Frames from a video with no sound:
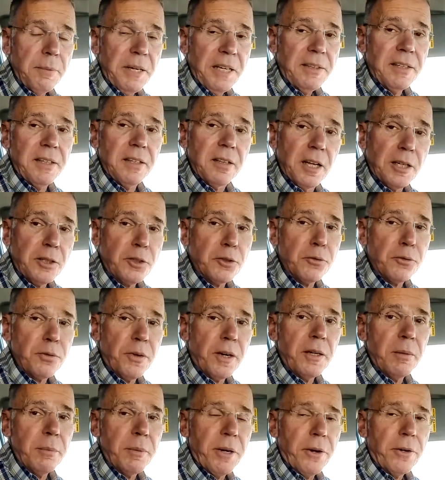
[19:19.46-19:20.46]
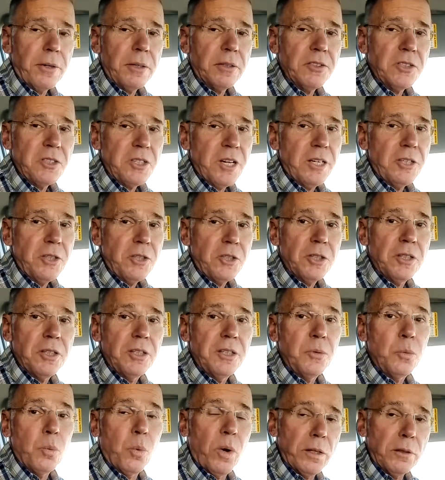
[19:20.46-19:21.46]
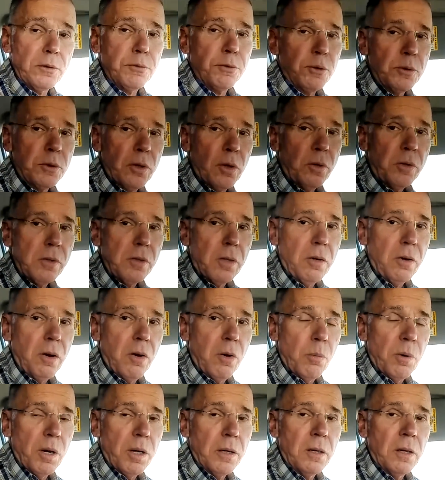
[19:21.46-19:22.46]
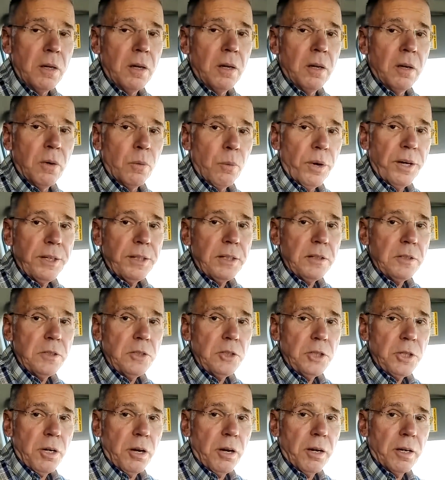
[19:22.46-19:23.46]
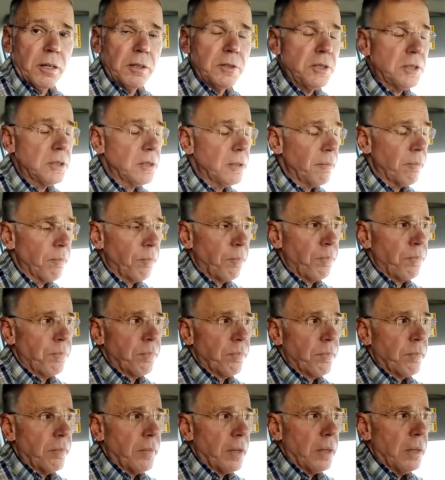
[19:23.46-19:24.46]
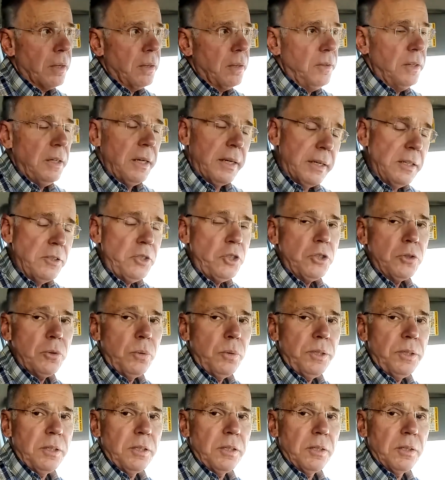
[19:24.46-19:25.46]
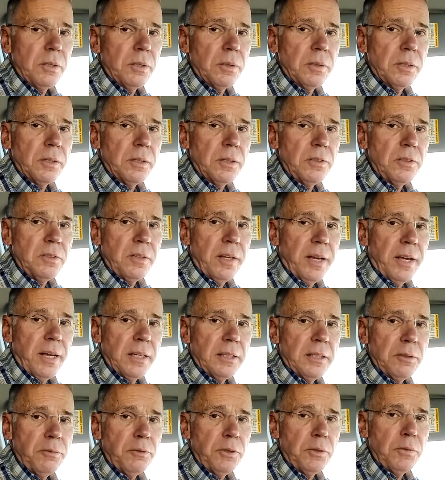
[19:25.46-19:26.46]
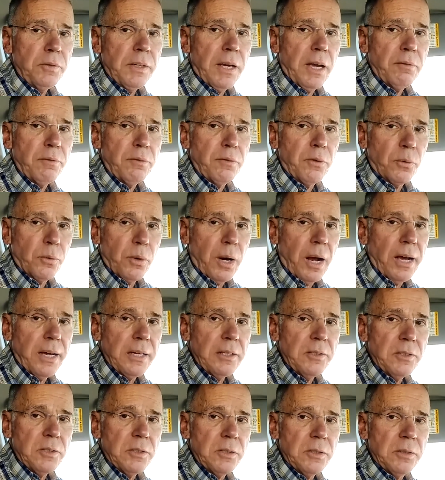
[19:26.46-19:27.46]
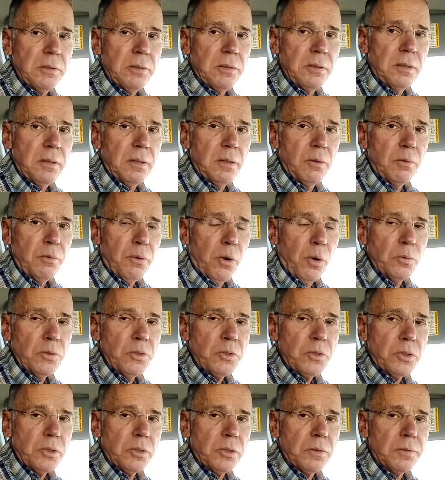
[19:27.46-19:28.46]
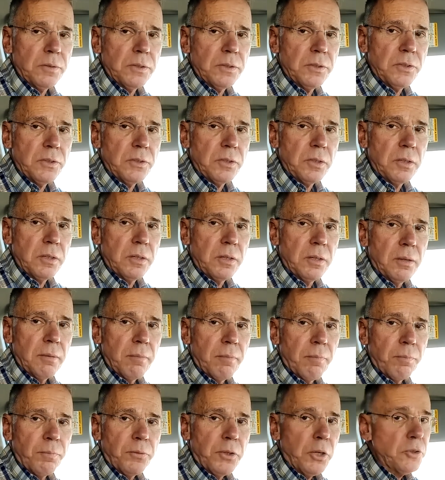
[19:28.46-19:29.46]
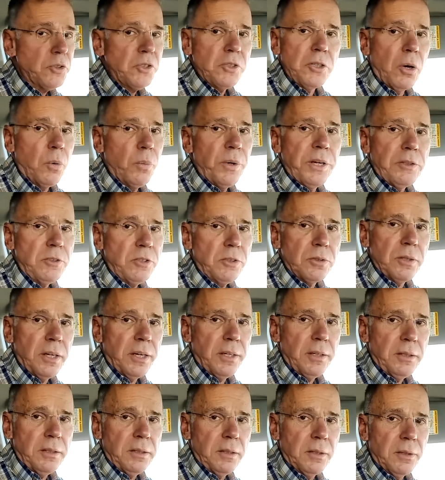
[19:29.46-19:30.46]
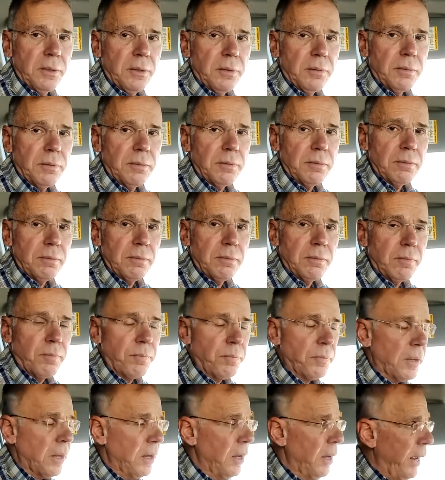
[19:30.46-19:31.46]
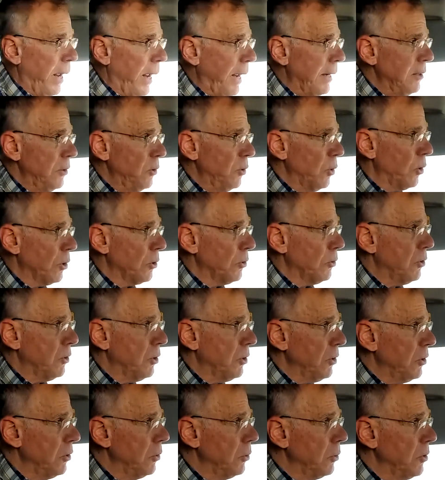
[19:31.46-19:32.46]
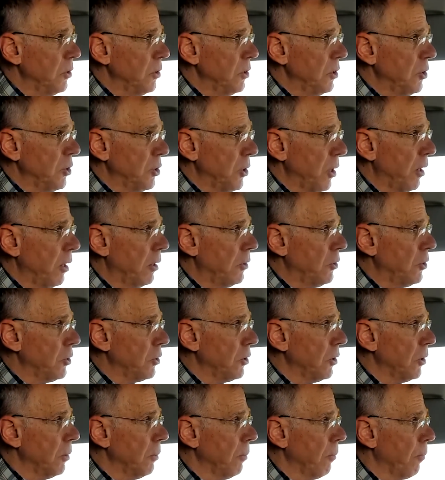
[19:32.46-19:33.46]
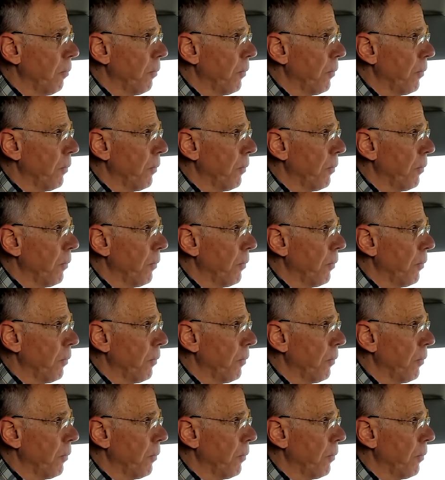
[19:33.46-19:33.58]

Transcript: at the Electrify America station in Weatherford, Oklahoma, ready to charge. The issue here is that if you've got Verizon phone service, there's no internet here. And in order to use the charger,